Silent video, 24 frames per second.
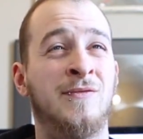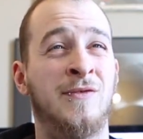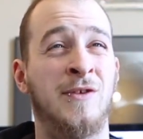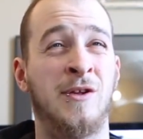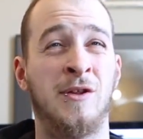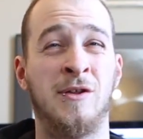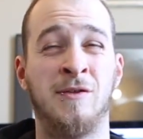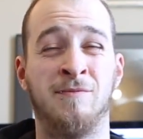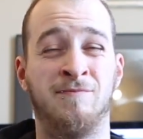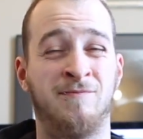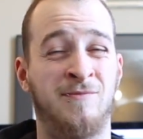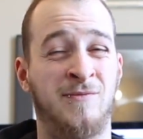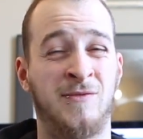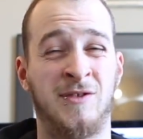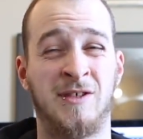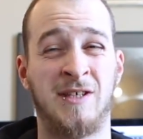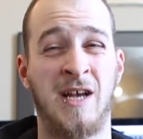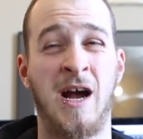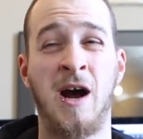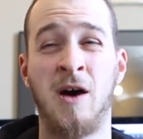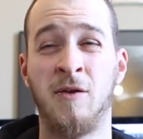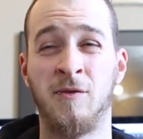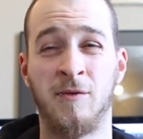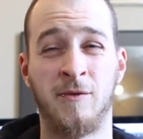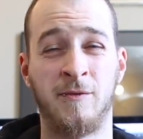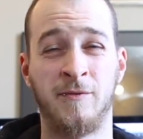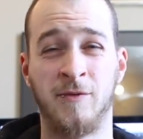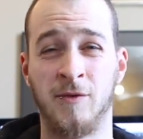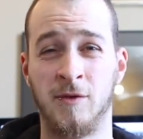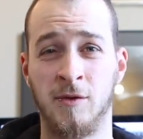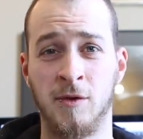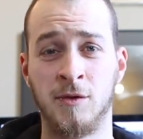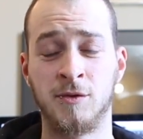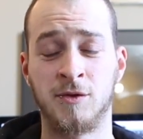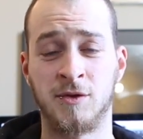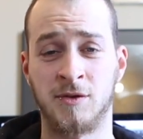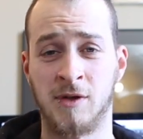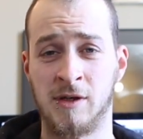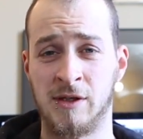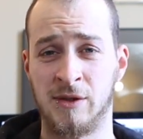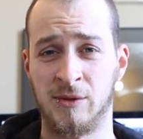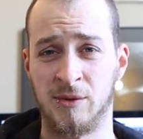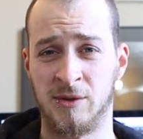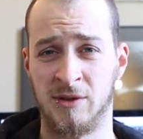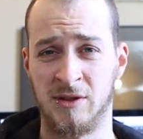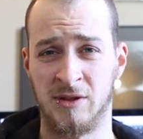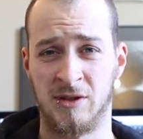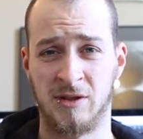The sound of the new
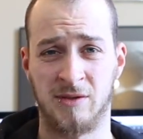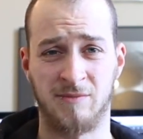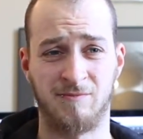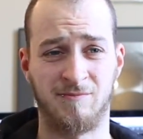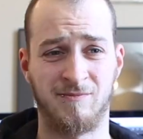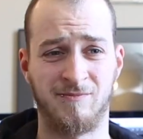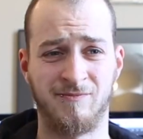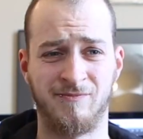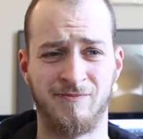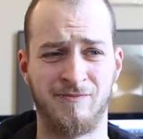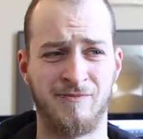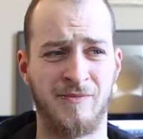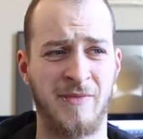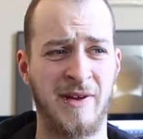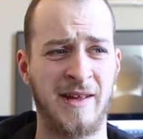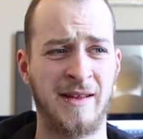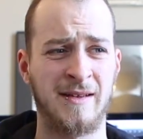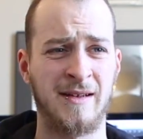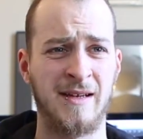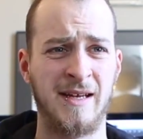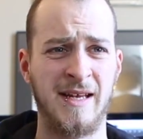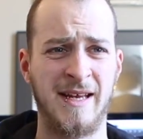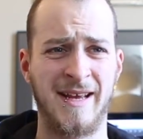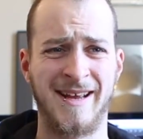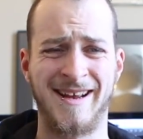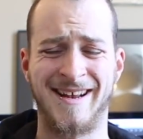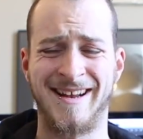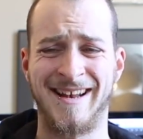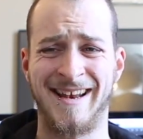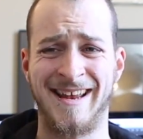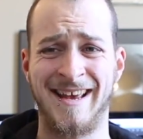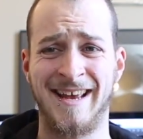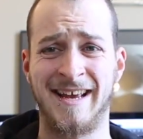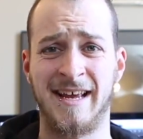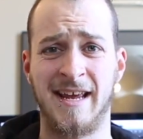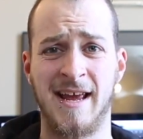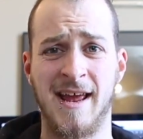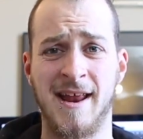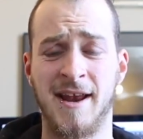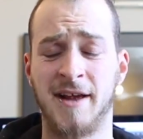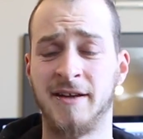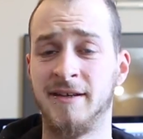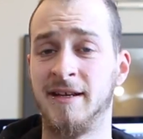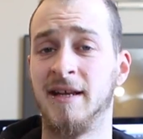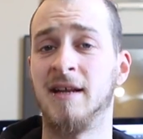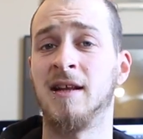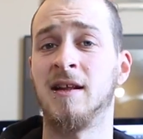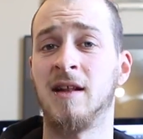strings was just metally and clangy and
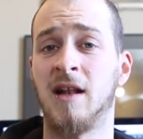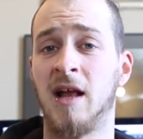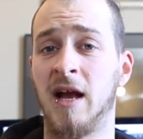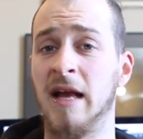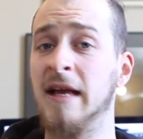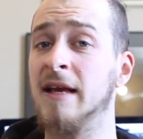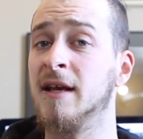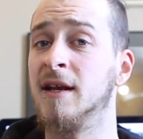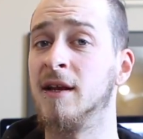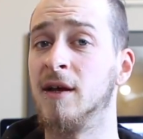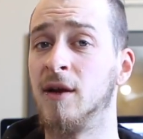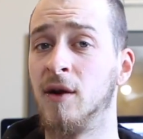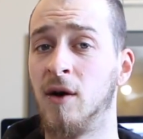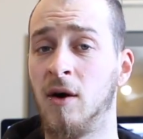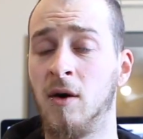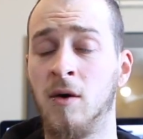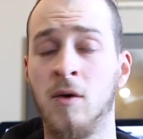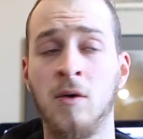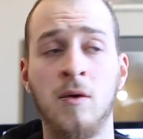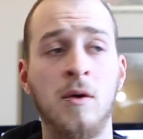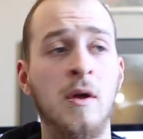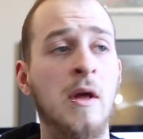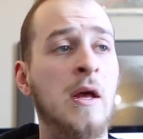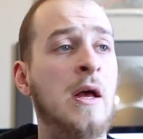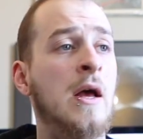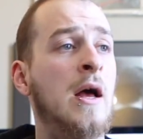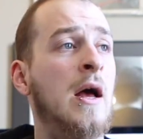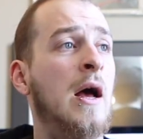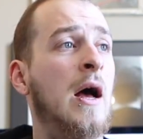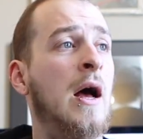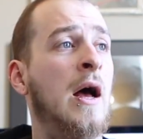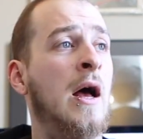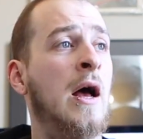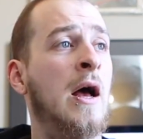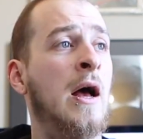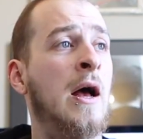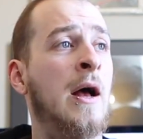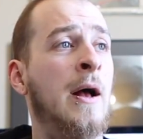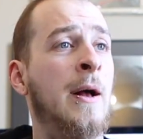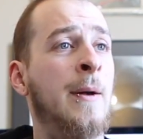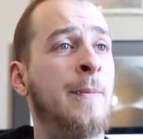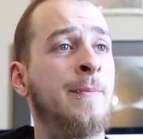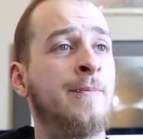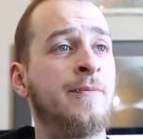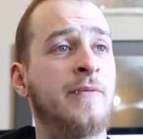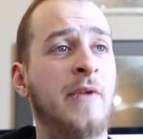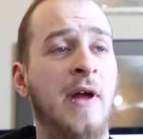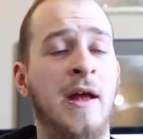I didn't like it at all.
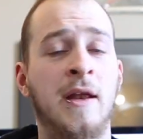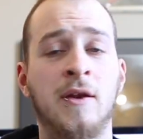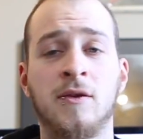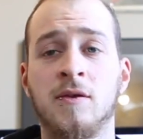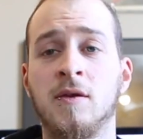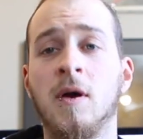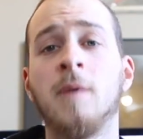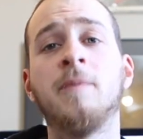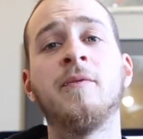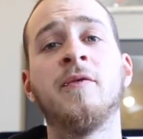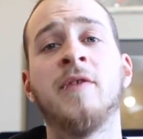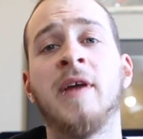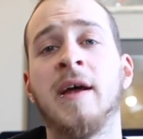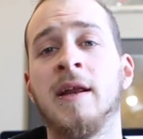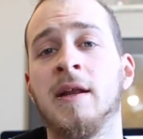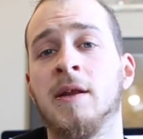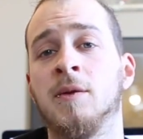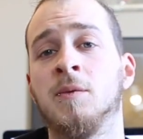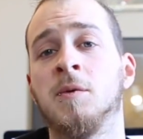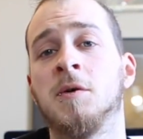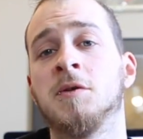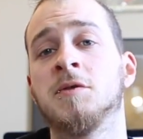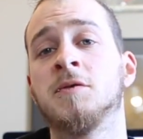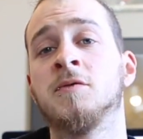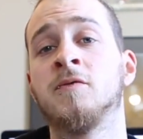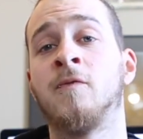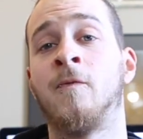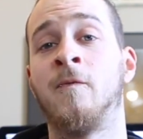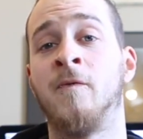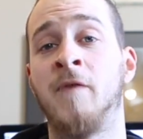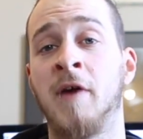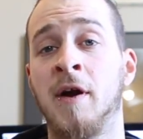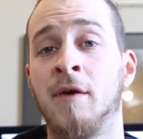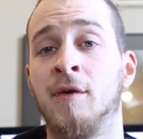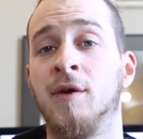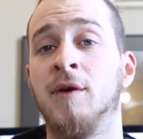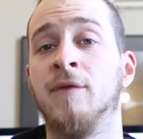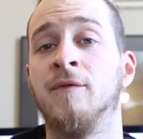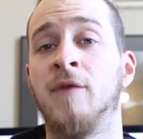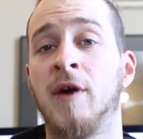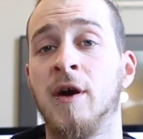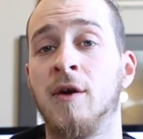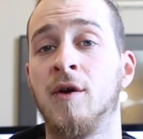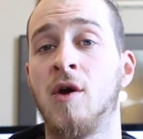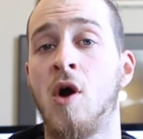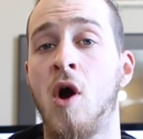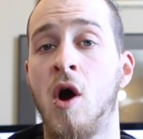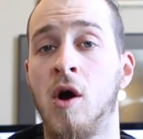And on top of that, it was very,
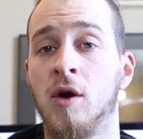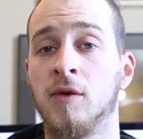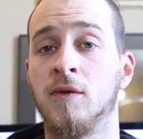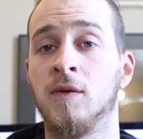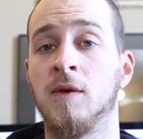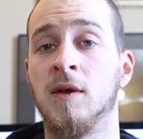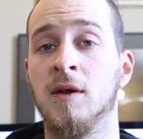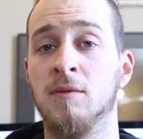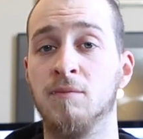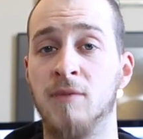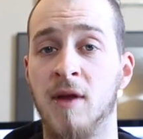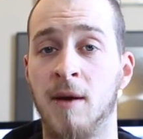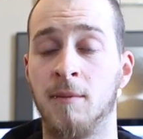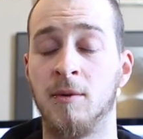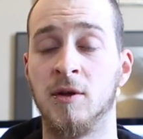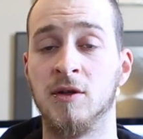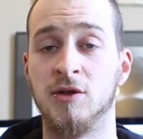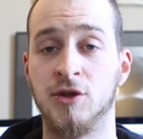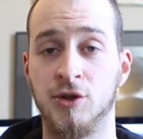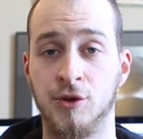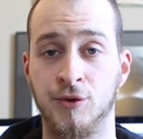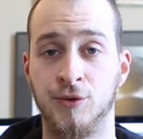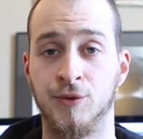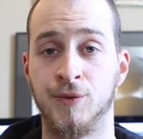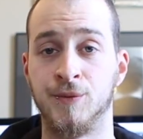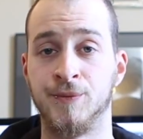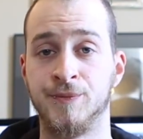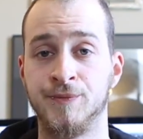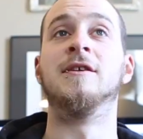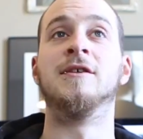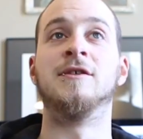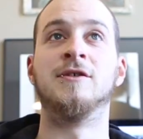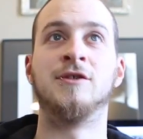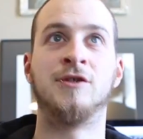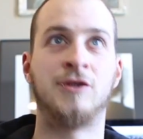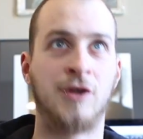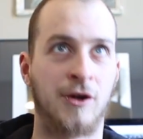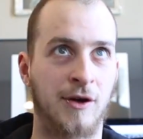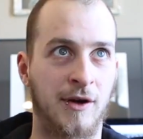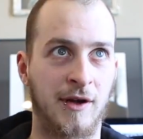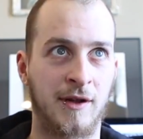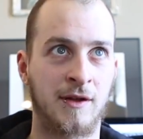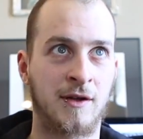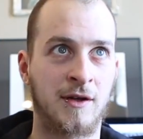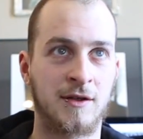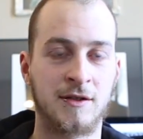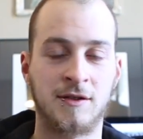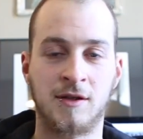very hard to keep them in tune. Sure,
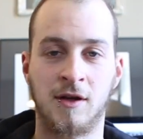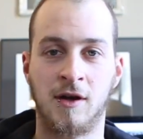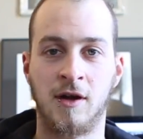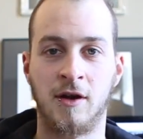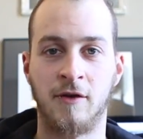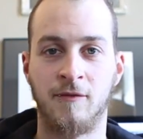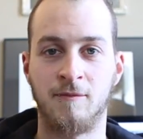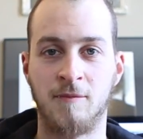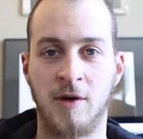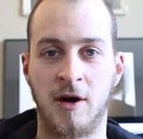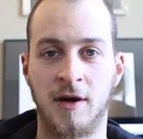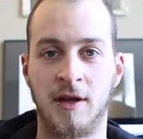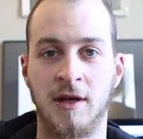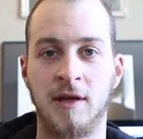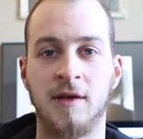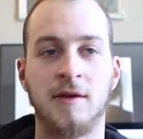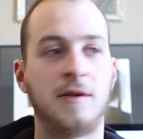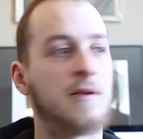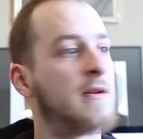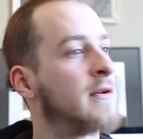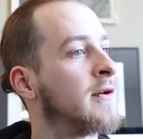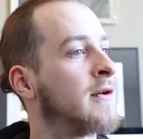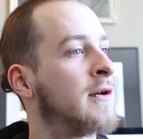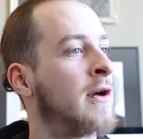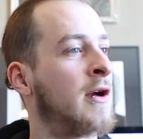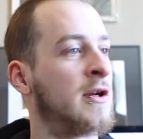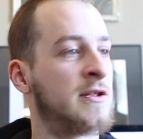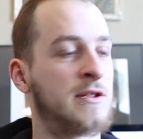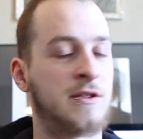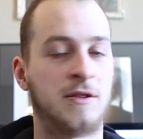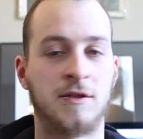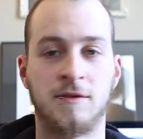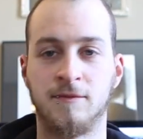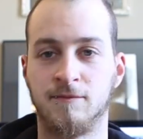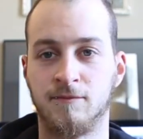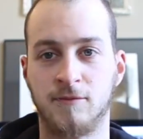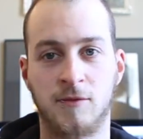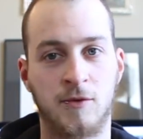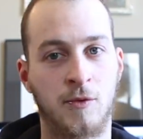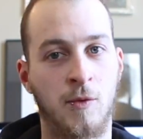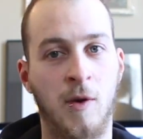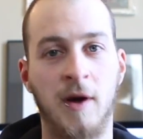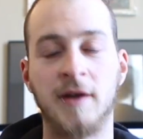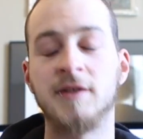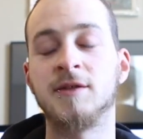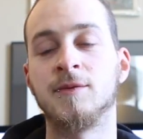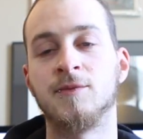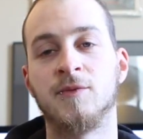it costs a lot of money, it costs
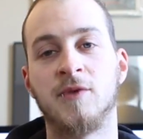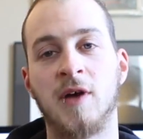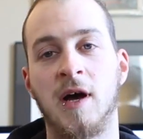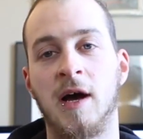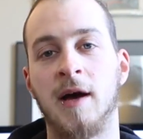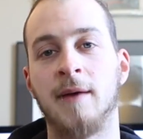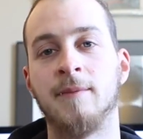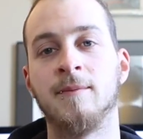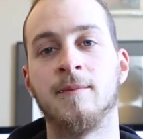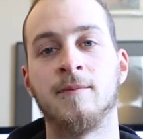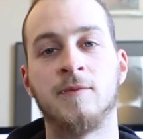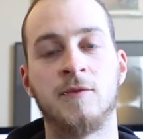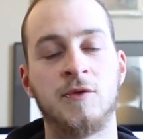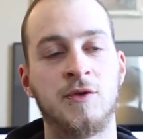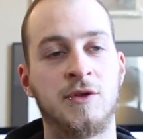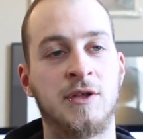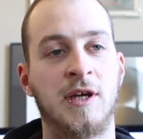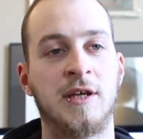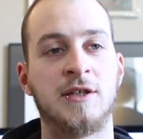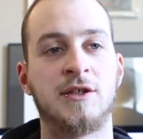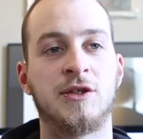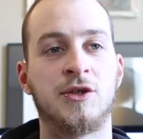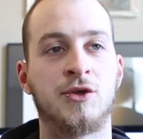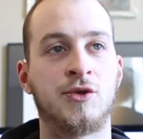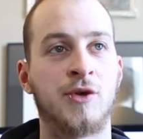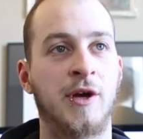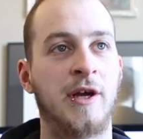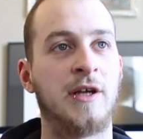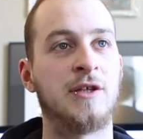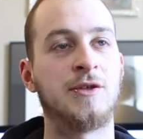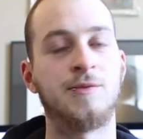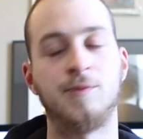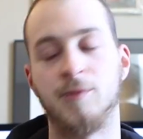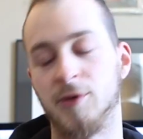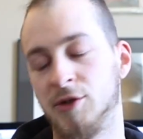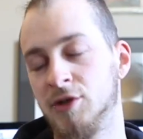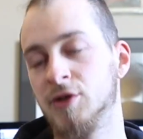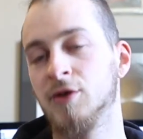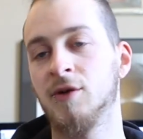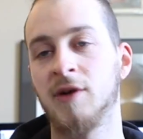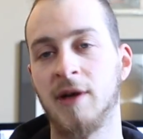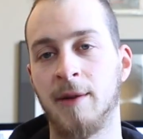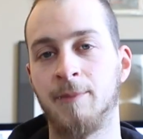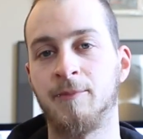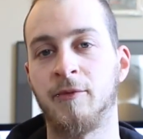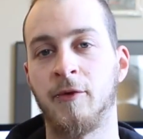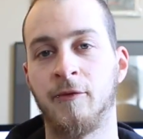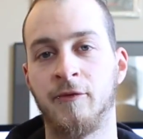quite some time to change the strings, but you'll
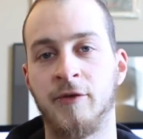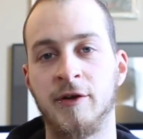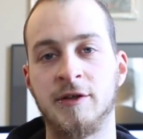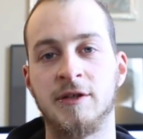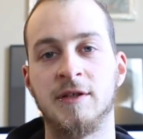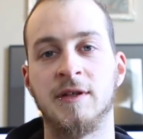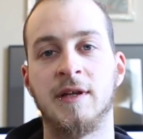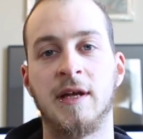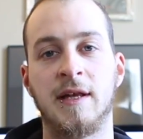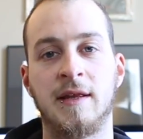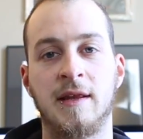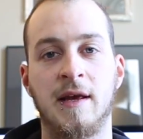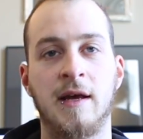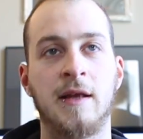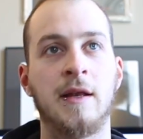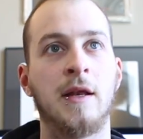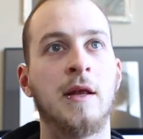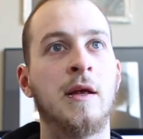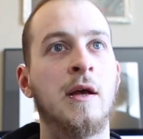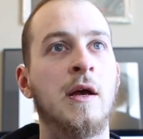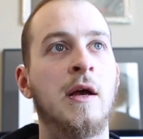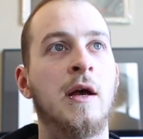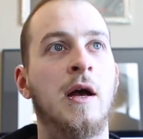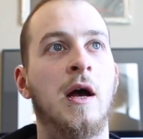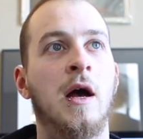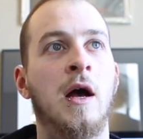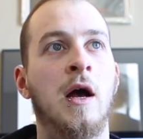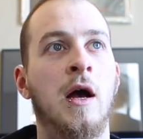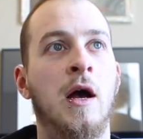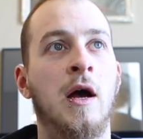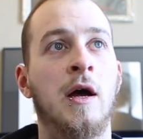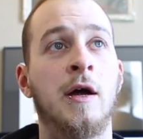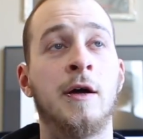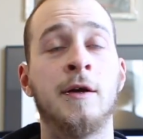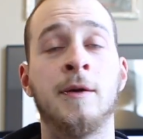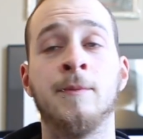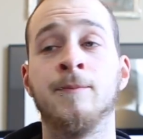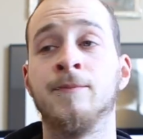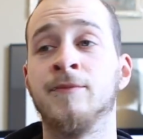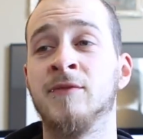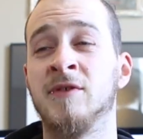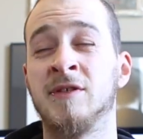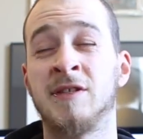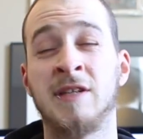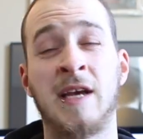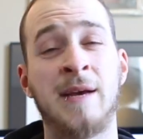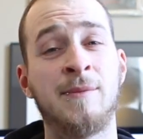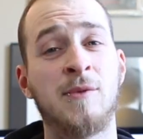get proficient at that. The
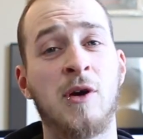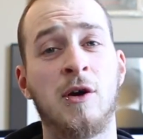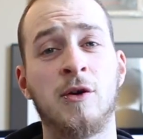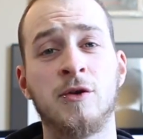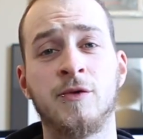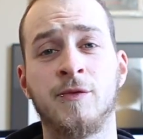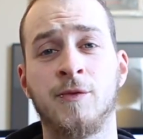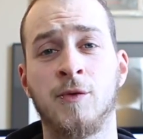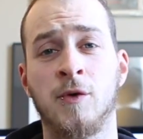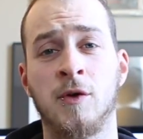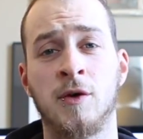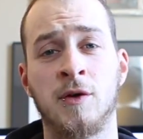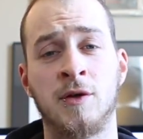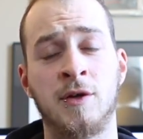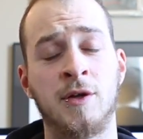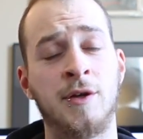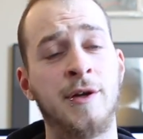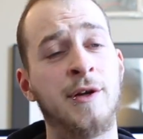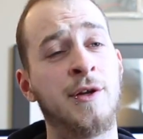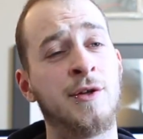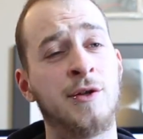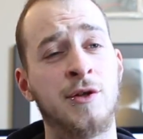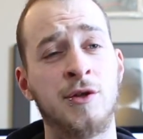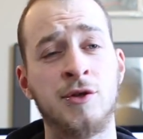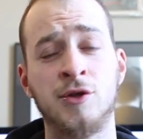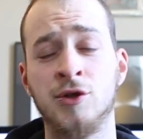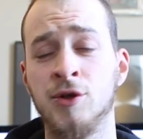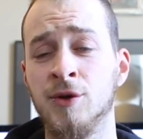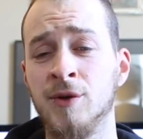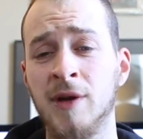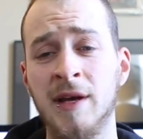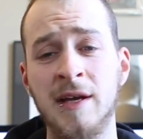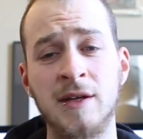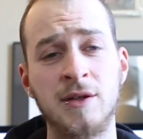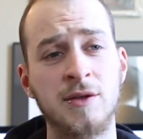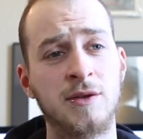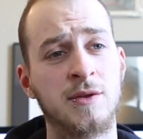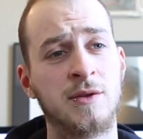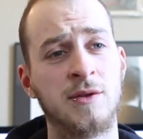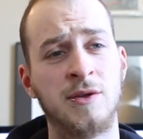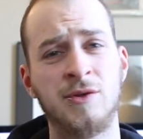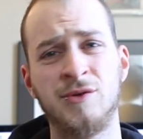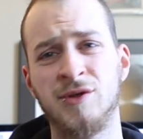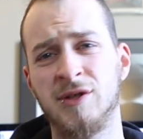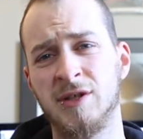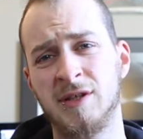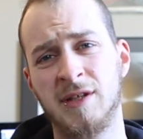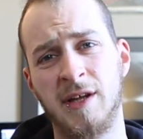same goes for the tuning.
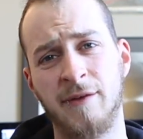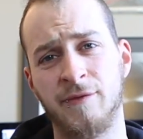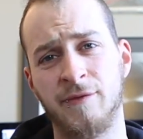You just